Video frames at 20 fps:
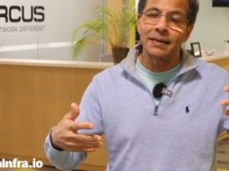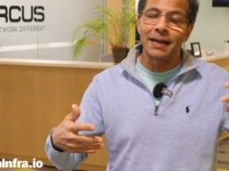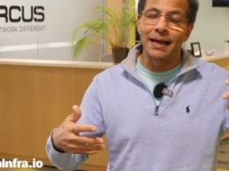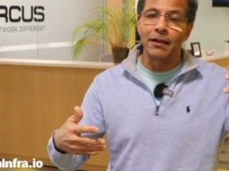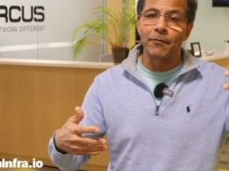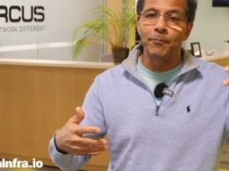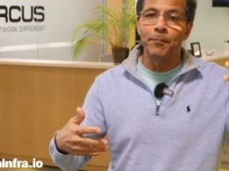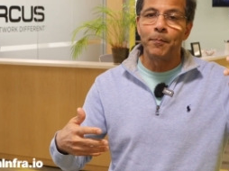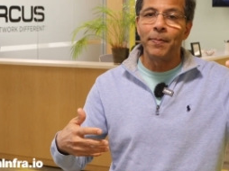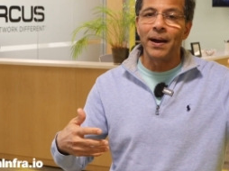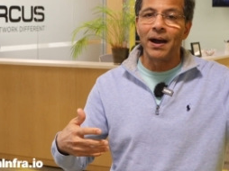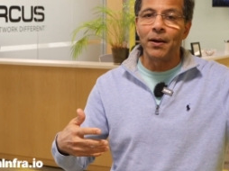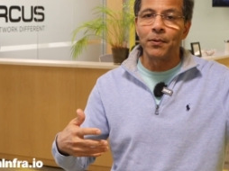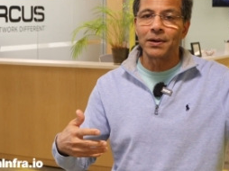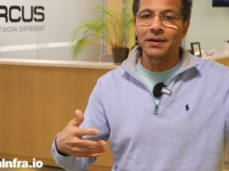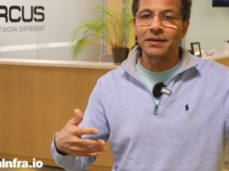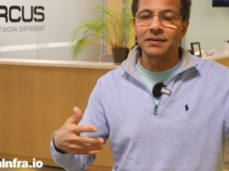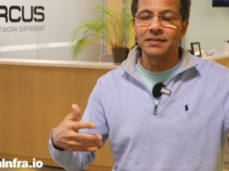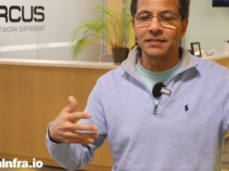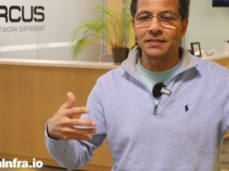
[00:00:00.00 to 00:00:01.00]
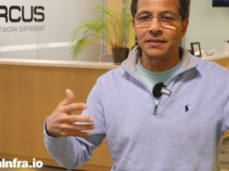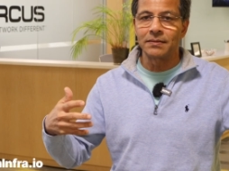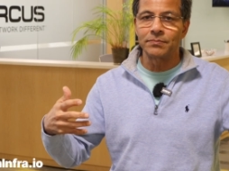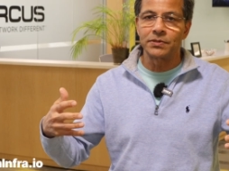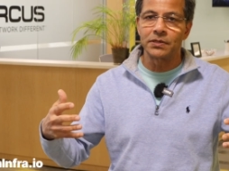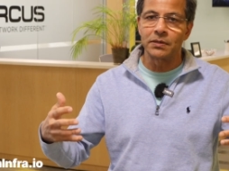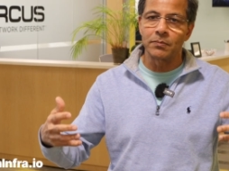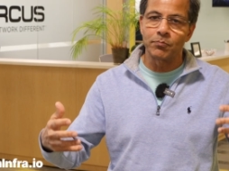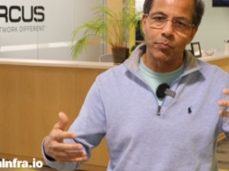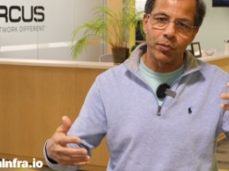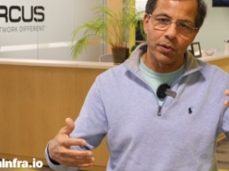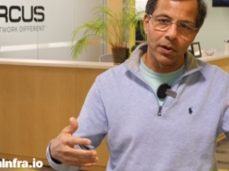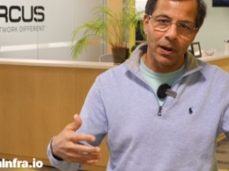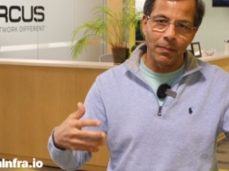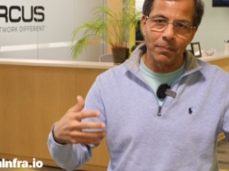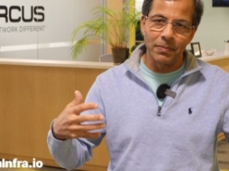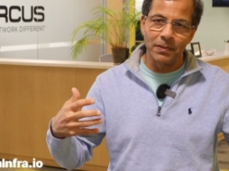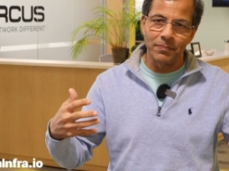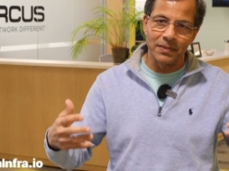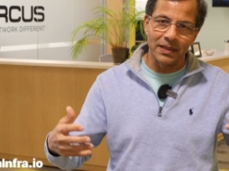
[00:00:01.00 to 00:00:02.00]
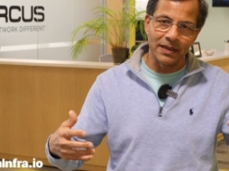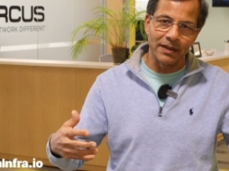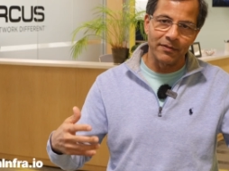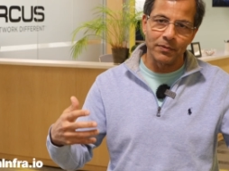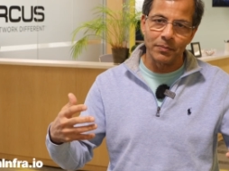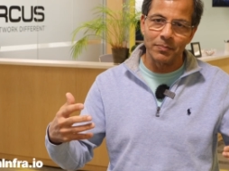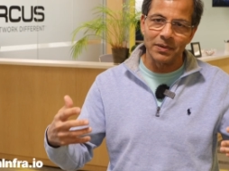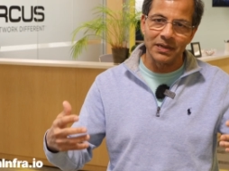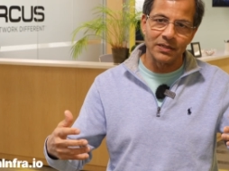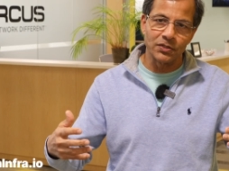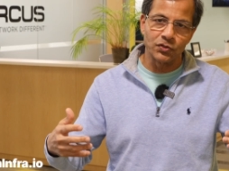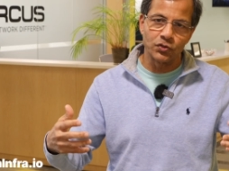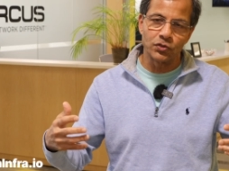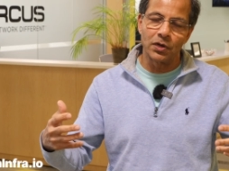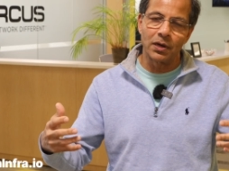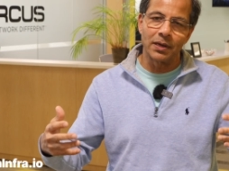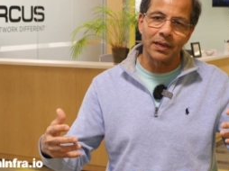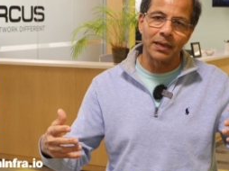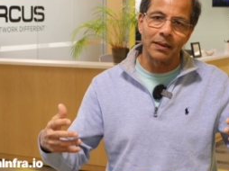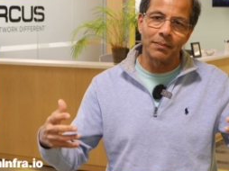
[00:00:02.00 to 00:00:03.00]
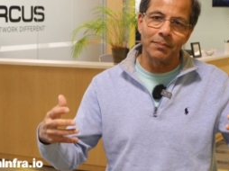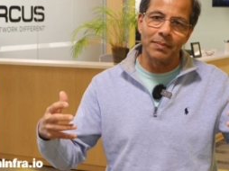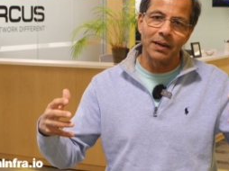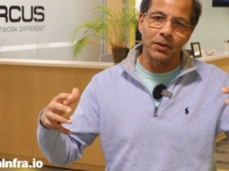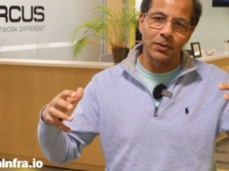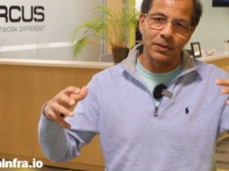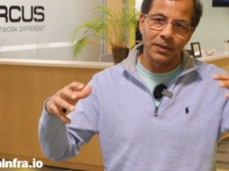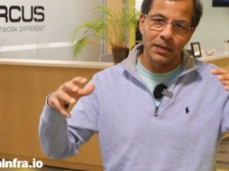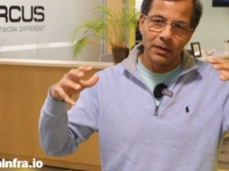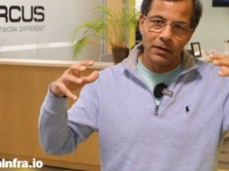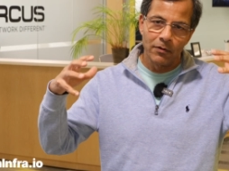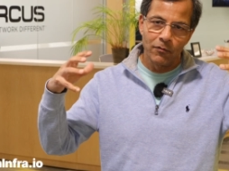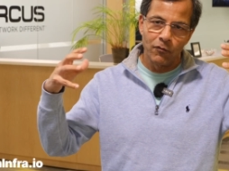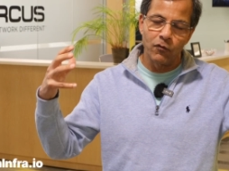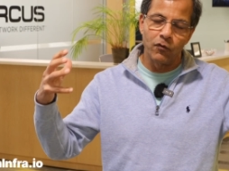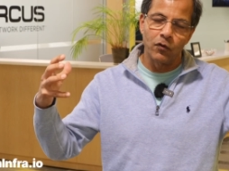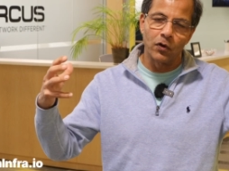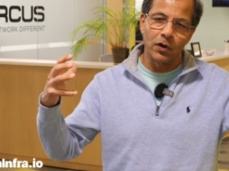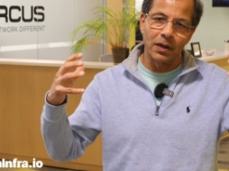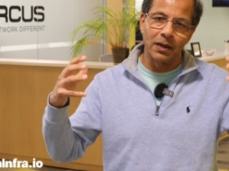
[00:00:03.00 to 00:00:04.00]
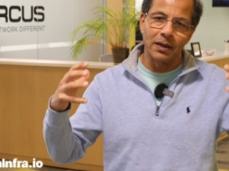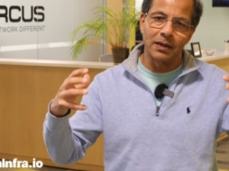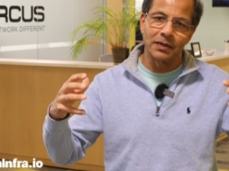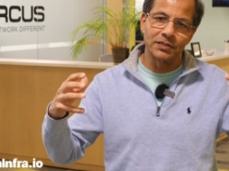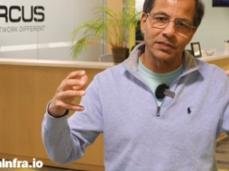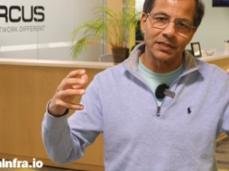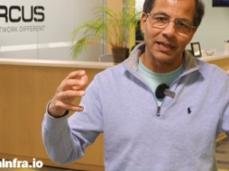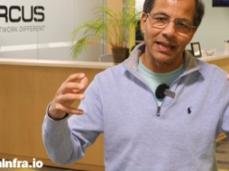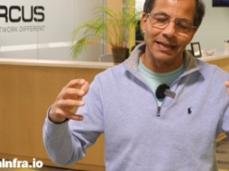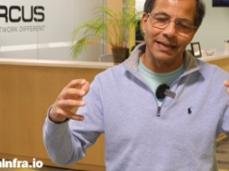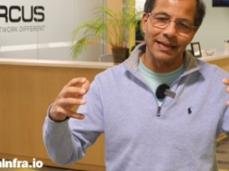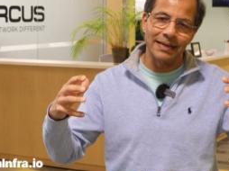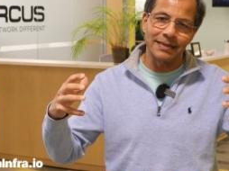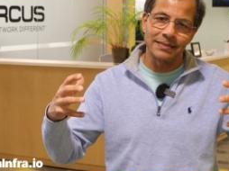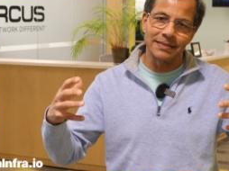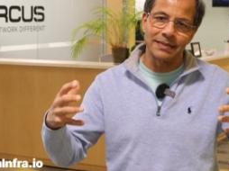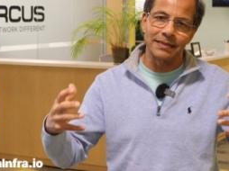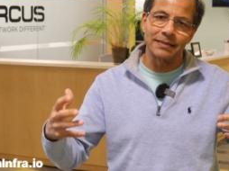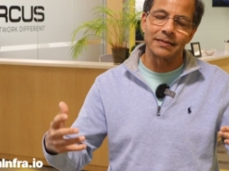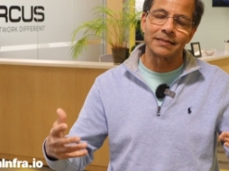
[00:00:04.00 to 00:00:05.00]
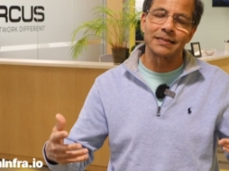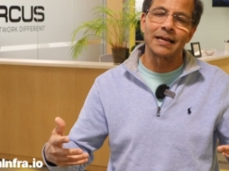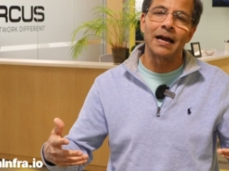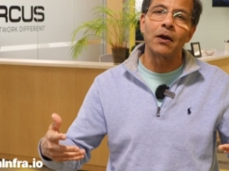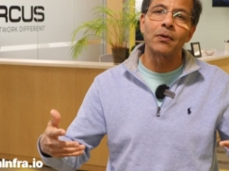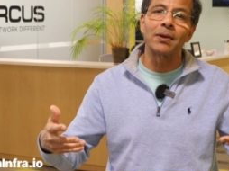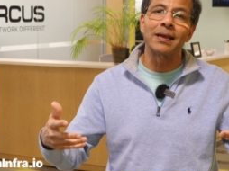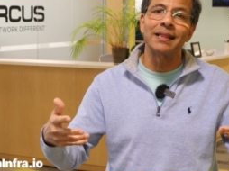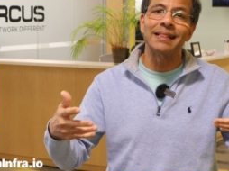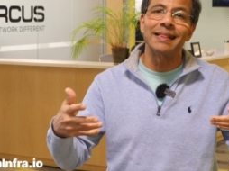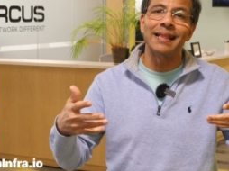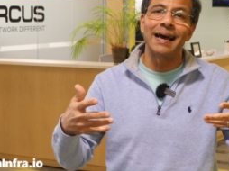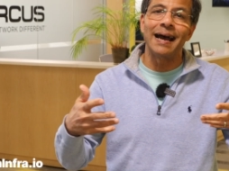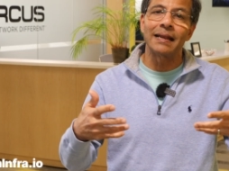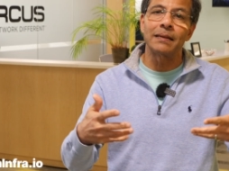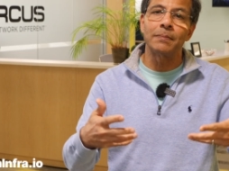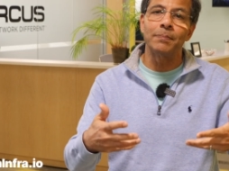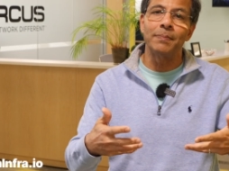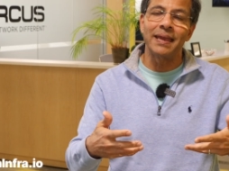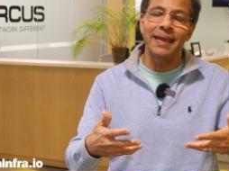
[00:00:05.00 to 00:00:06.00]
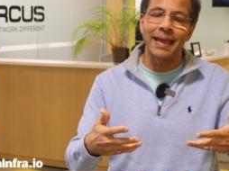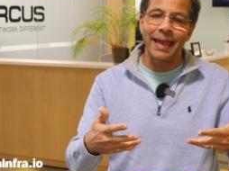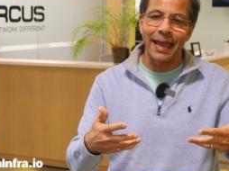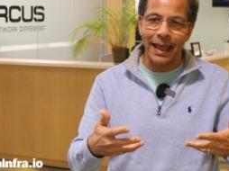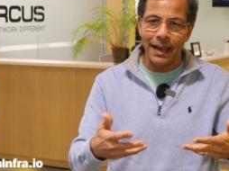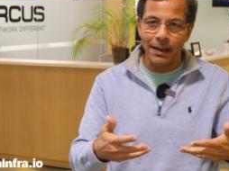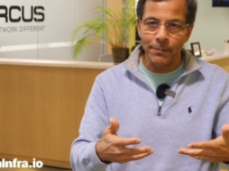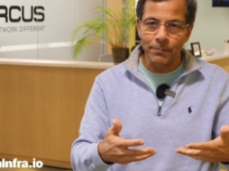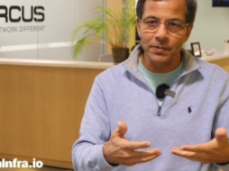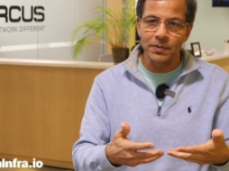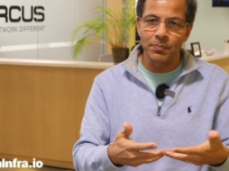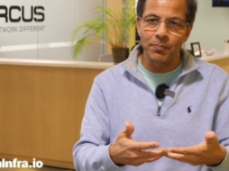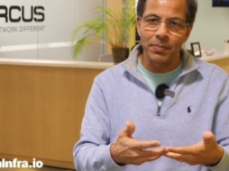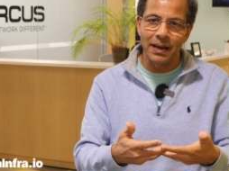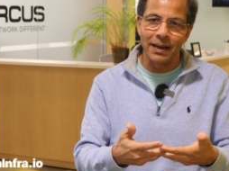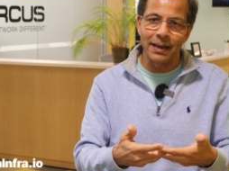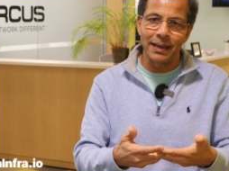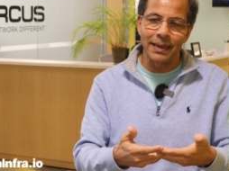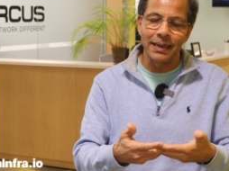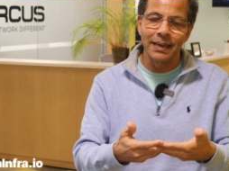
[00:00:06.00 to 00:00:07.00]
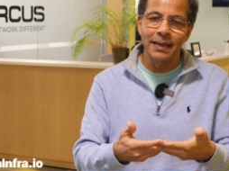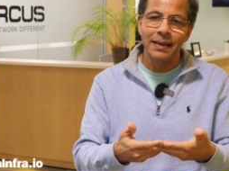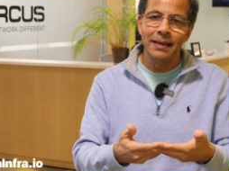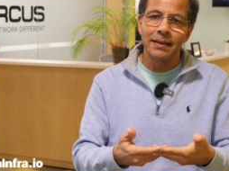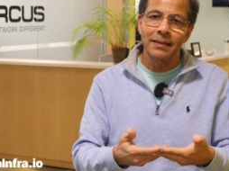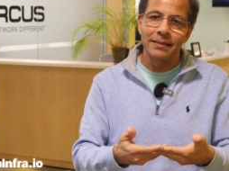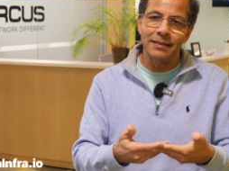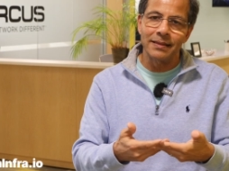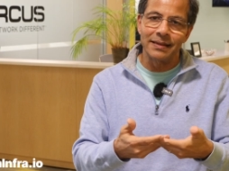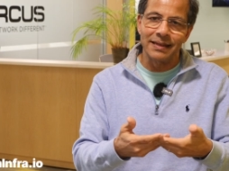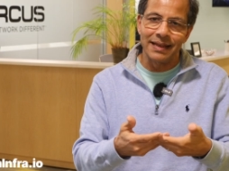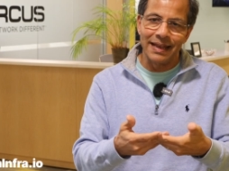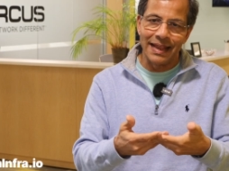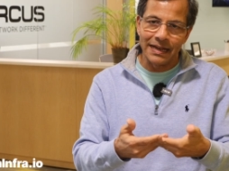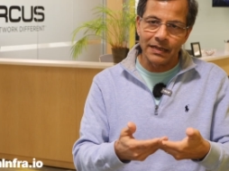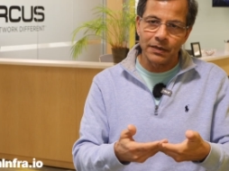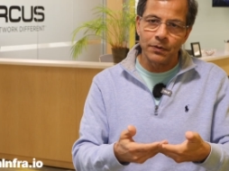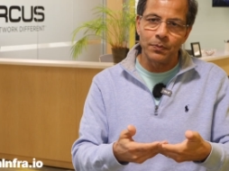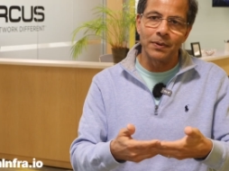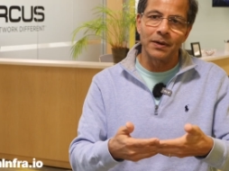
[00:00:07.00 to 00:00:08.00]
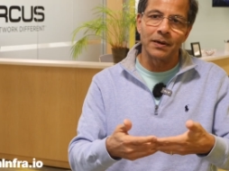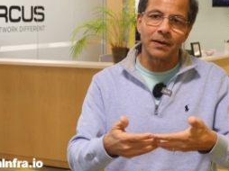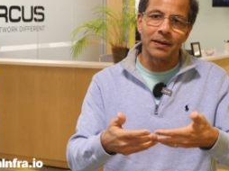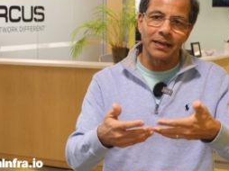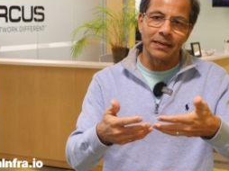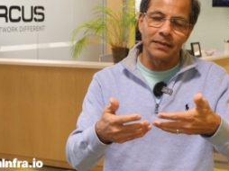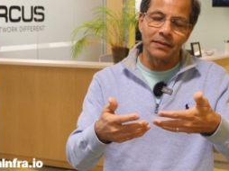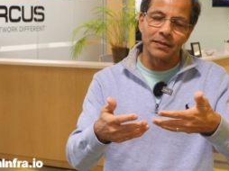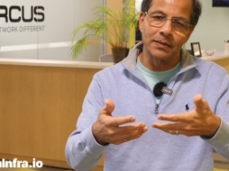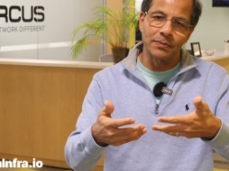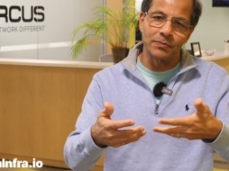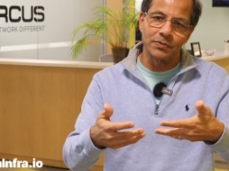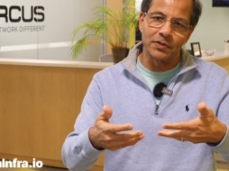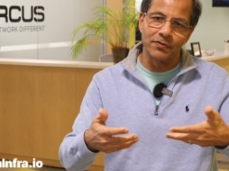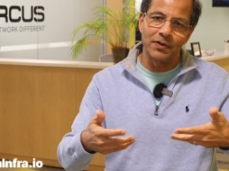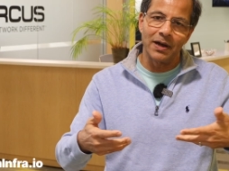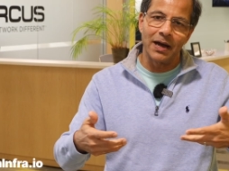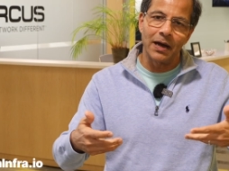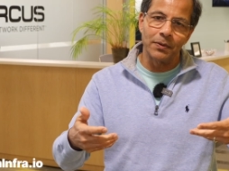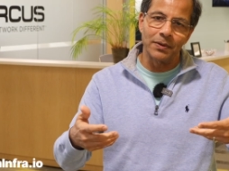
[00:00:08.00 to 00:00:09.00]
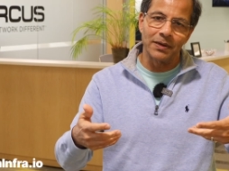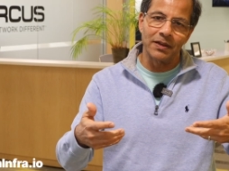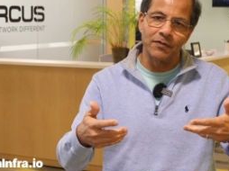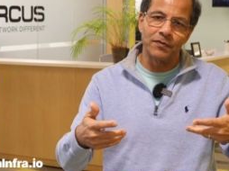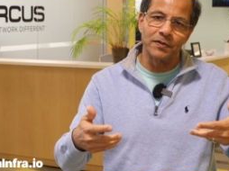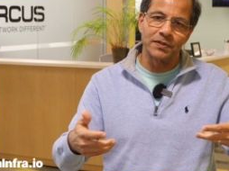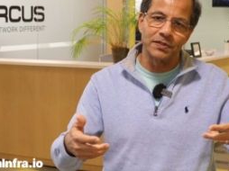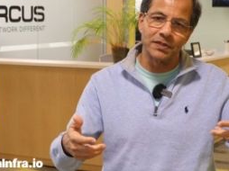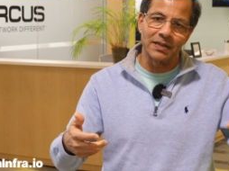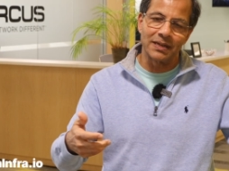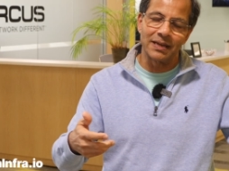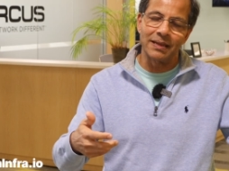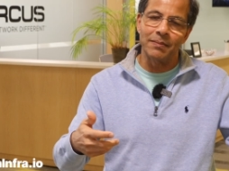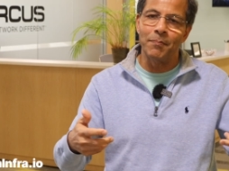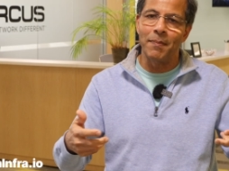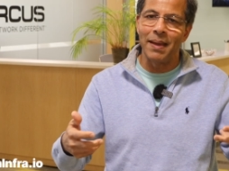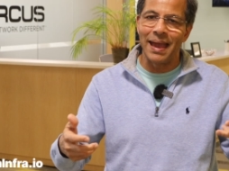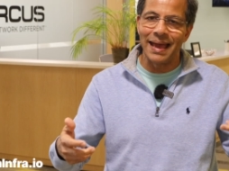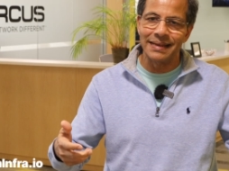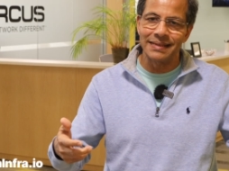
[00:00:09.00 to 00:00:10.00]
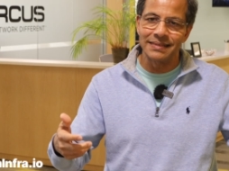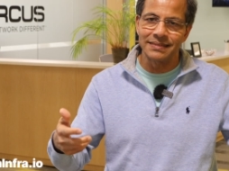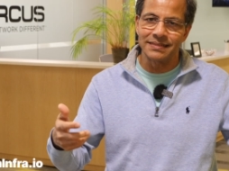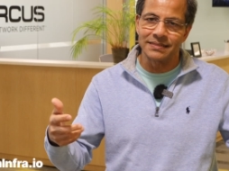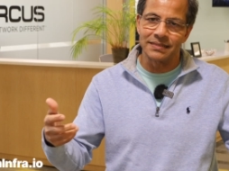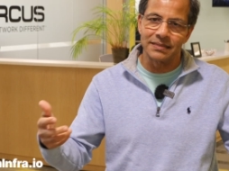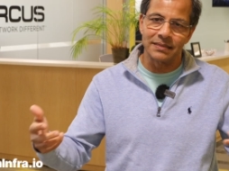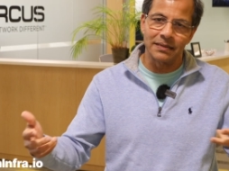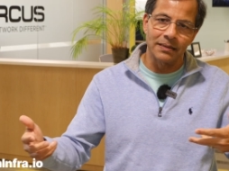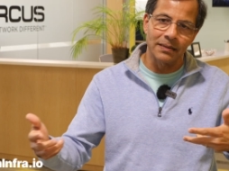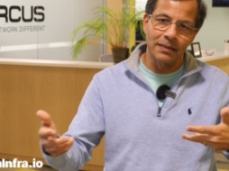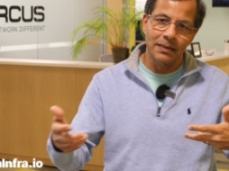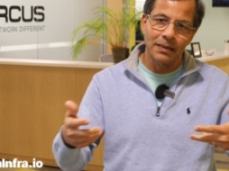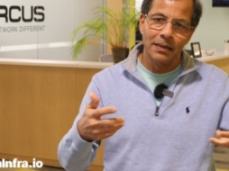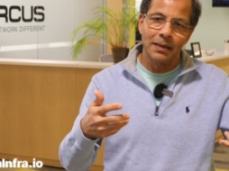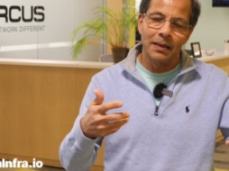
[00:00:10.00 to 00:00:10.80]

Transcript: kind of power consumption problem that everybody is talking about for large scale data centers, how can that be helped by the network in terms of how it efficiently manages the